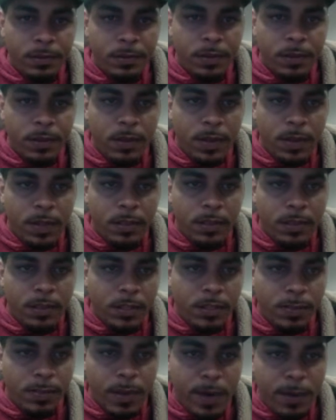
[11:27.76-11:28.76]
That's a good
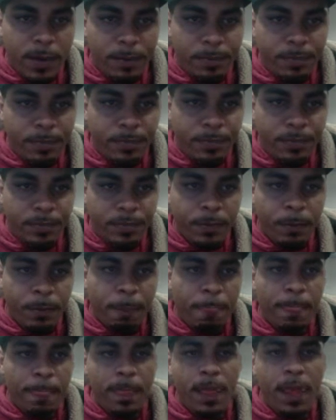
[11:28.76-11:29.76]
spot.
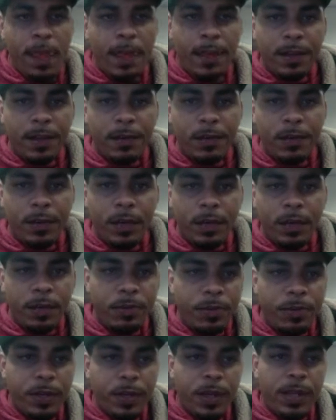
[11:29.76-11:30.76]
And another
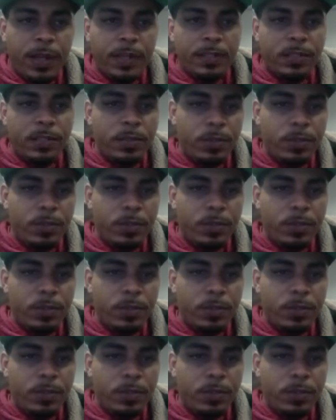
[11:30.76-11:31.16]
thing I like to do